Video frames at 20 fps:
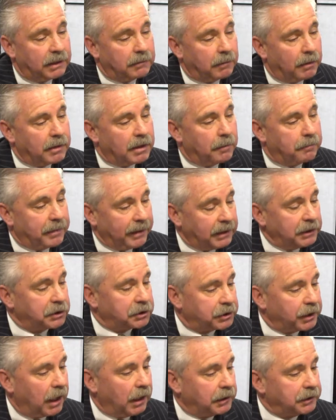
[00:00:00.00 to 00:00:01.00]
the biggest
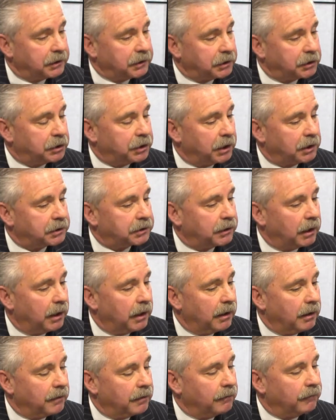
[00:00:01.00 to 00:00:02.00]
challenge is just
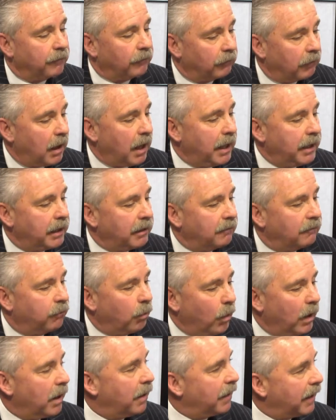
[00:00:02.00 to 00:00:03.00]
uh, the variety of
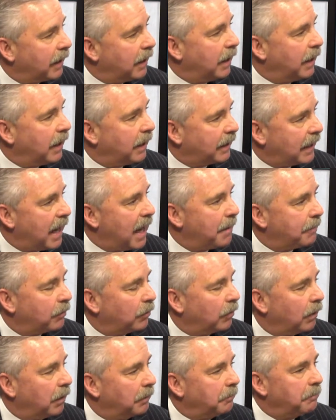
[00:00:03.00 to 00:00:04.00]
where they can get
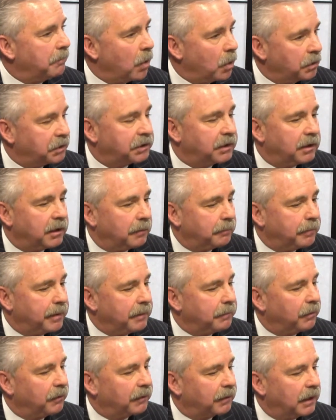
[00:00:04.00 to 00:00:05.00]
capital. Uh, most of the
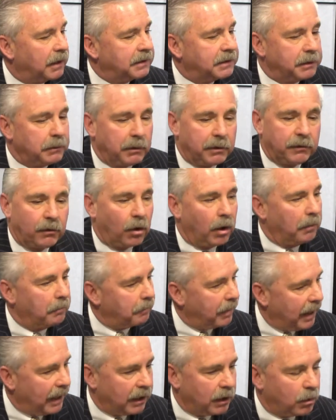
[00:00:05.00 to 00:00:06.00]
people that I deal with are
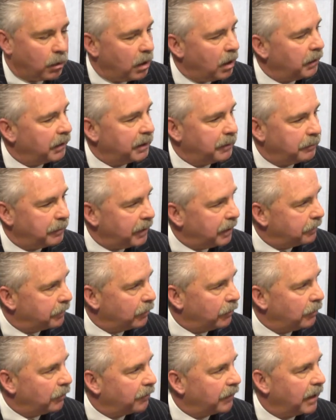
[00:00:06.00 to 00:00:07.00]
bank quality
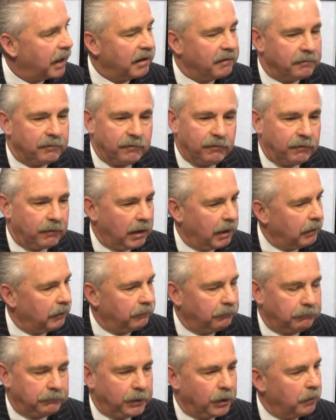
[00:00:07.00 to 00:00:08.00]
people that have uh,
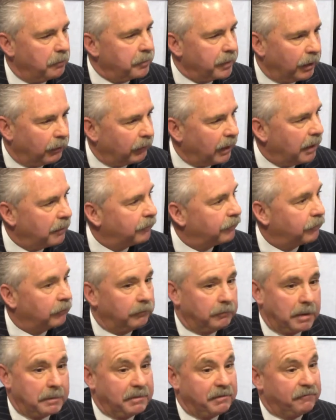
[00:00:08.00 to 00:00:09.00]
you know been around for
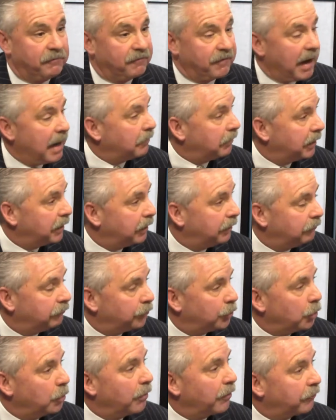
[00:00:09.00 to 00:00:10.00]
maybe family
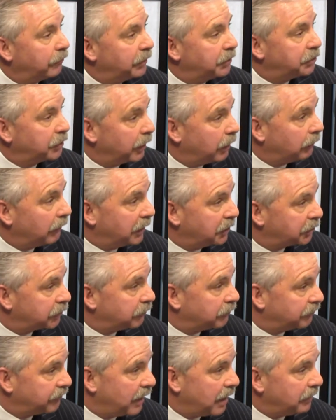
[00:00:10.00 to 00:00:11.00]
two or three
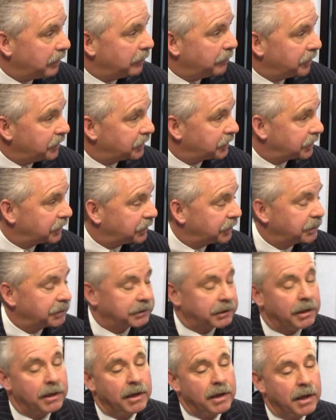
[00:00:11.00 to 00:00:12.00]
generational family
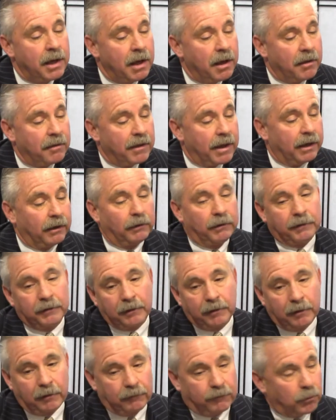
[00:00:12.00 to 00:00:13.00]
businesses okay. that are
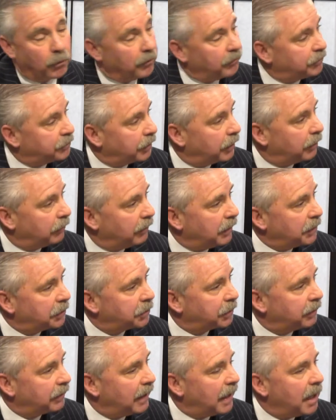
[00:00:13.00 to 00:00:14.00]
into the fourth
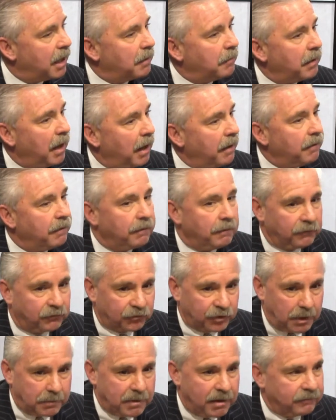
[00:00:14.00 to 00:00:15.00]
generation now, and
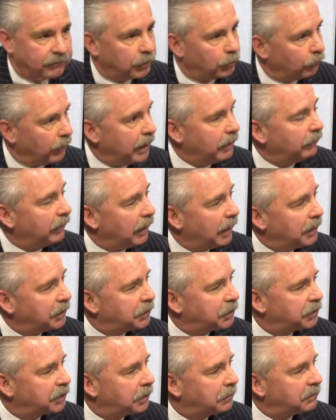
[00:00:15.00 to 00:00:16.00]
some have great
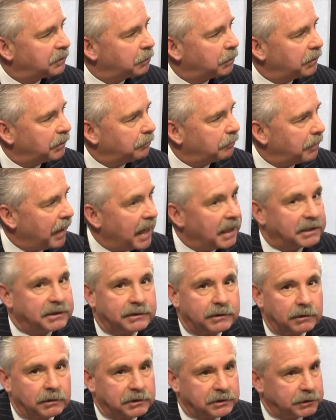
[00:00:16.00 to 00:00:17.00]
relationships with banks
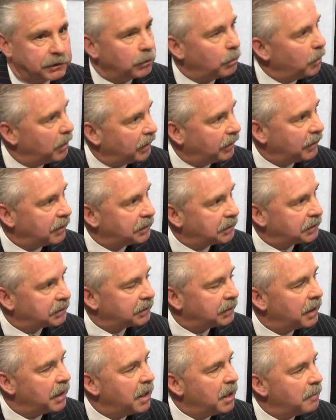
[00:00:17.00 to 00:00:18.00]
that are still with
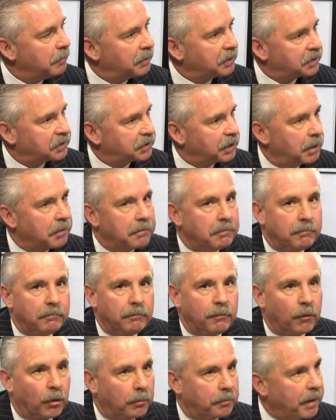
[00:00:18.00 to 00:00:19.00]
us but some
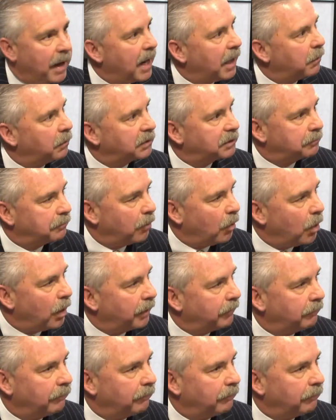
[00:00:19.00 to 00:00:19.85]
their bank was bought